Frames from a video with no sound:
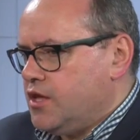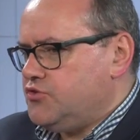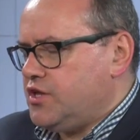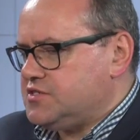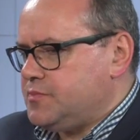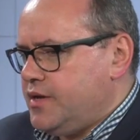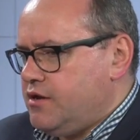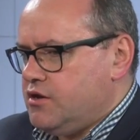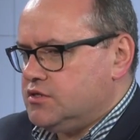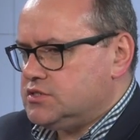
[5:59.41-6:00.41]
as you
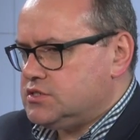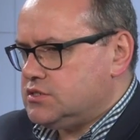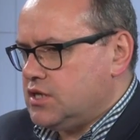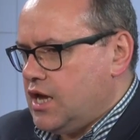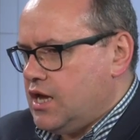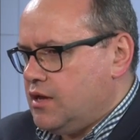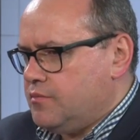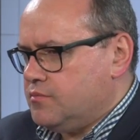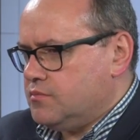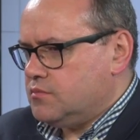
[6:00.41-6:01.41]
experience,
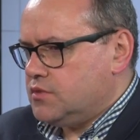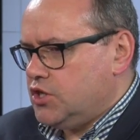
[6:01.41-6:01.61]
um,